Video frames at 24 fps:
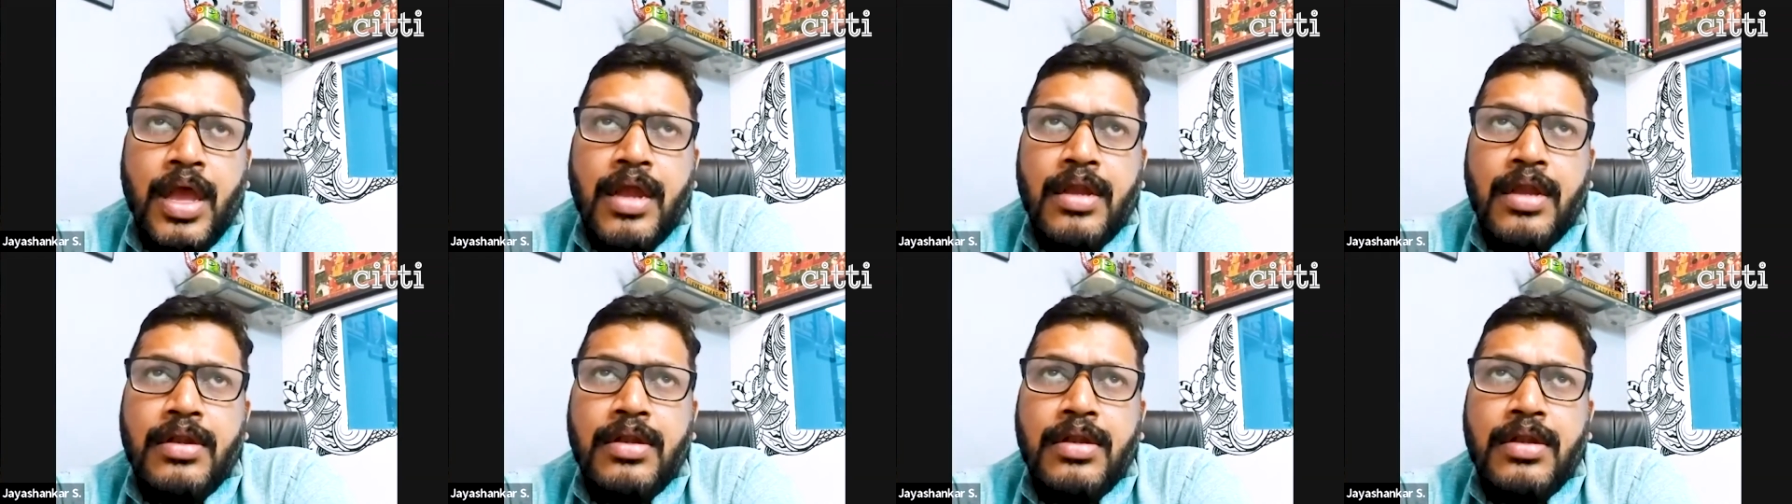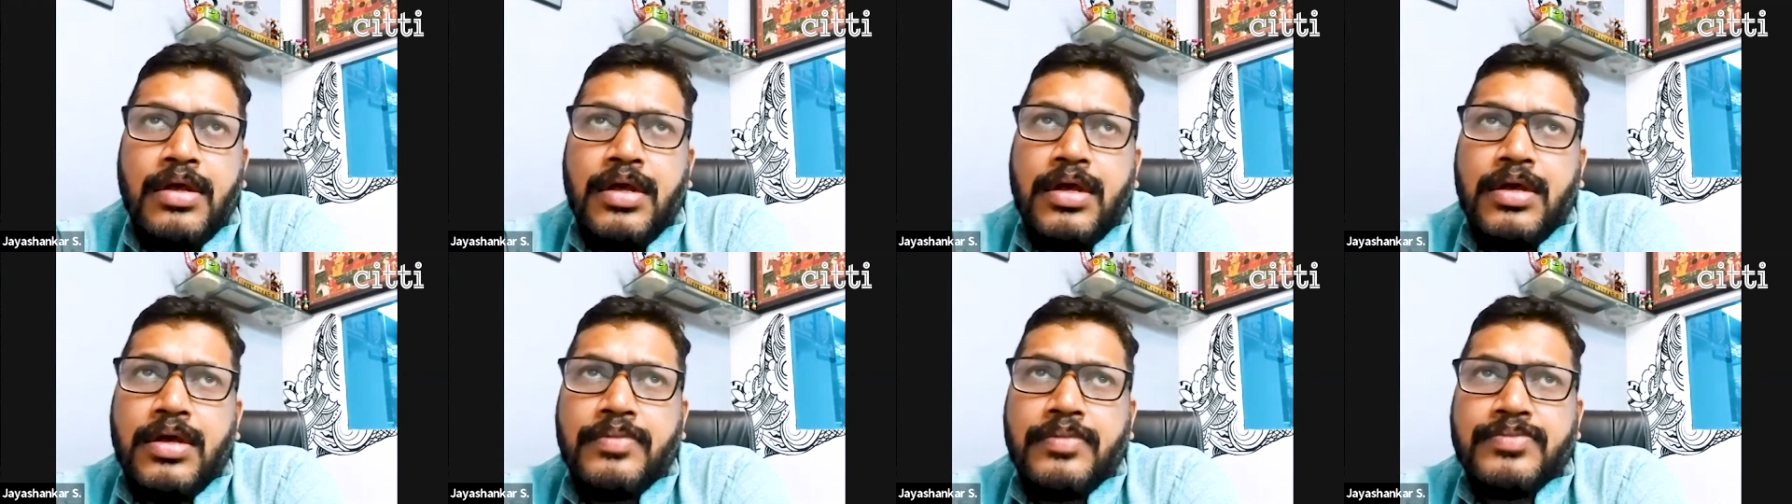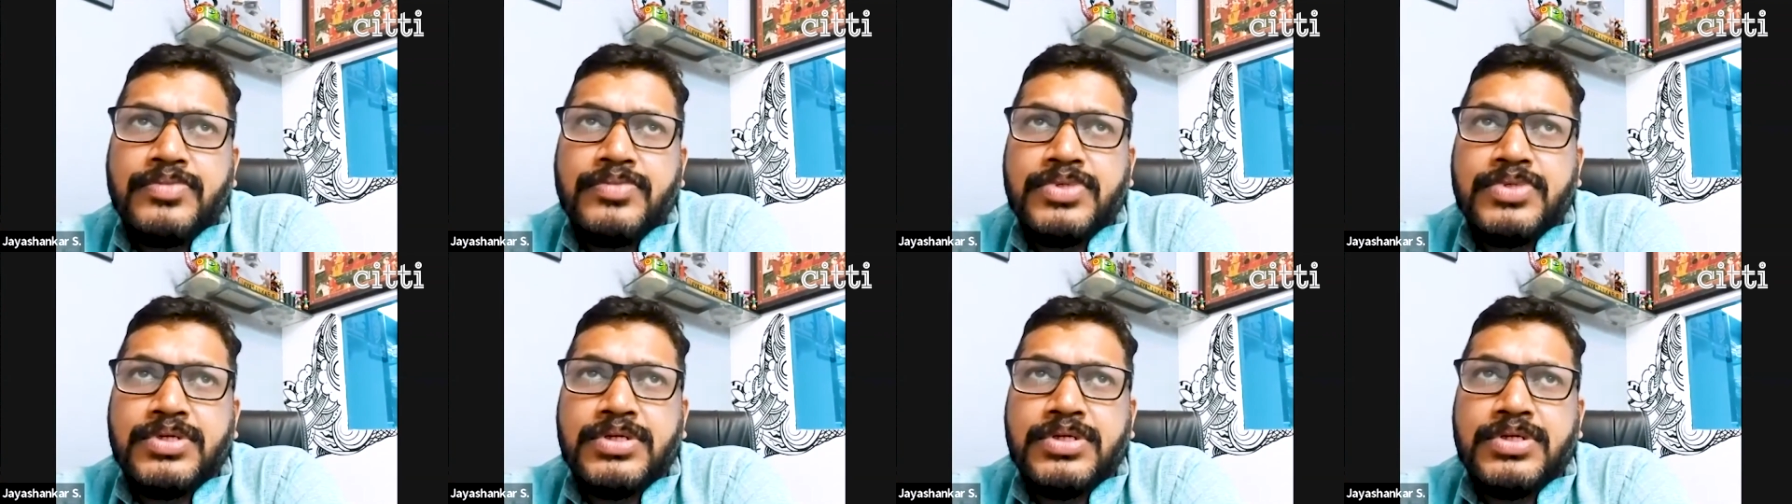And
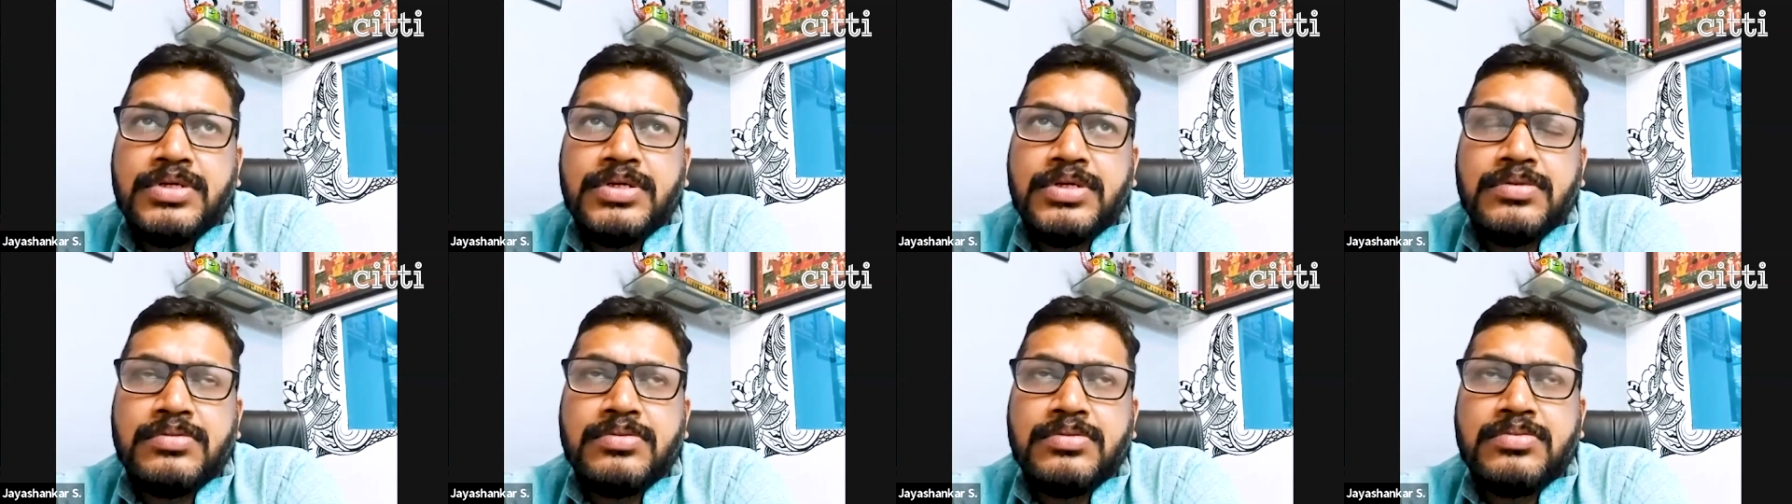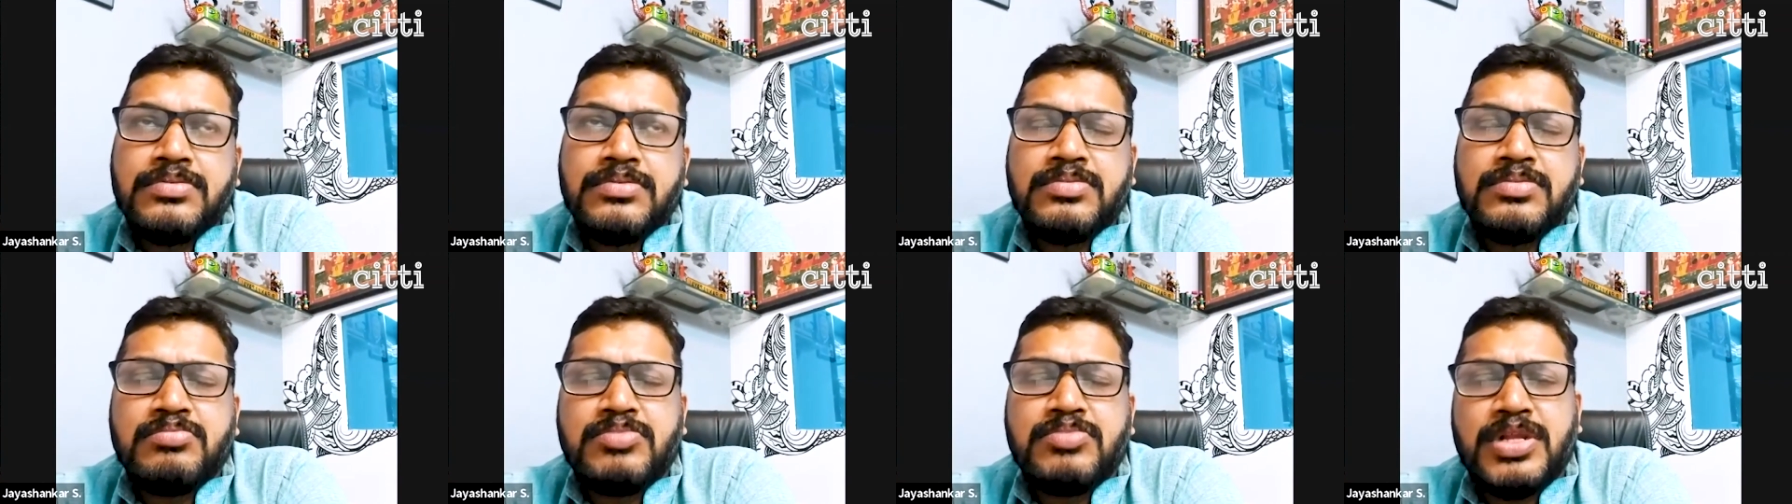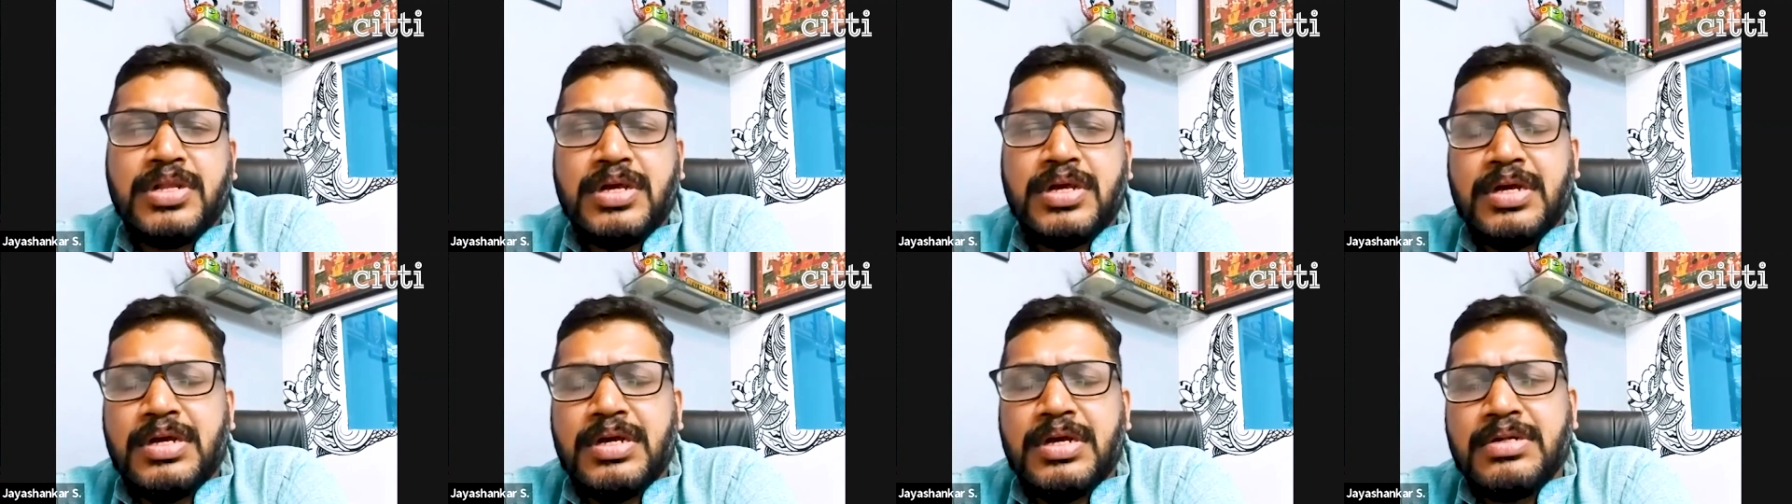I
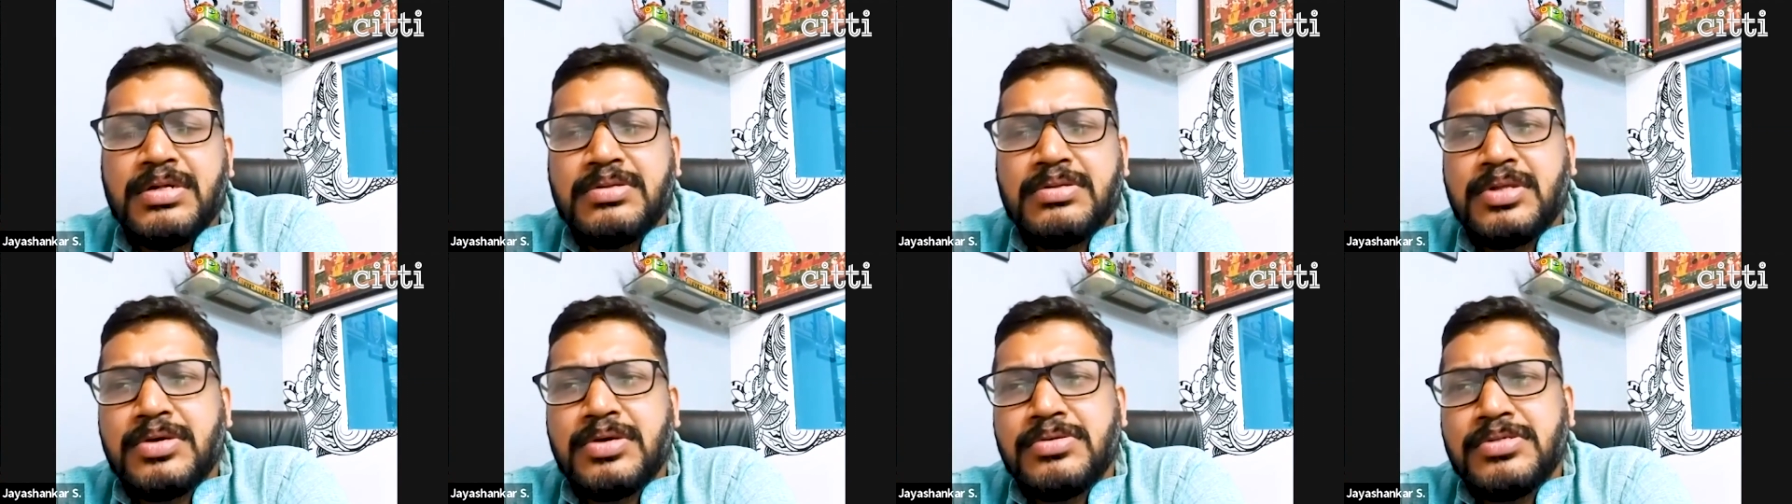mean, uh,